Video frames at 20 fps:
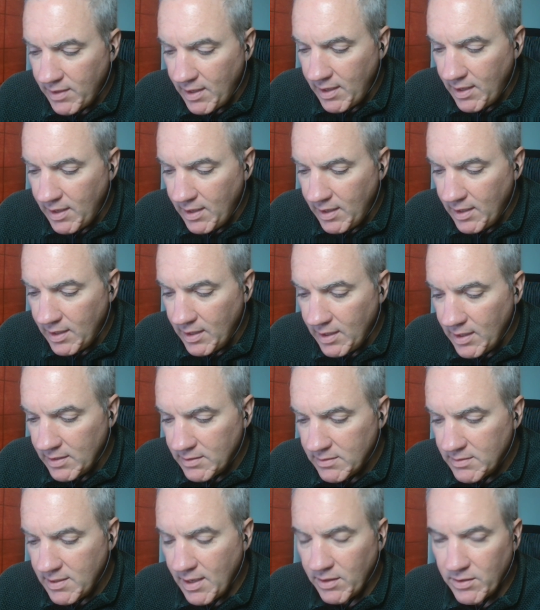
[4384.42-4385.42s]
a
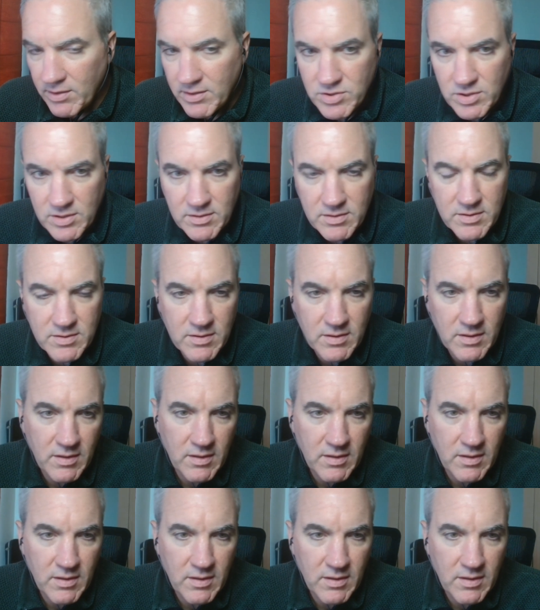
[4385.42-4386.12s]
intelligent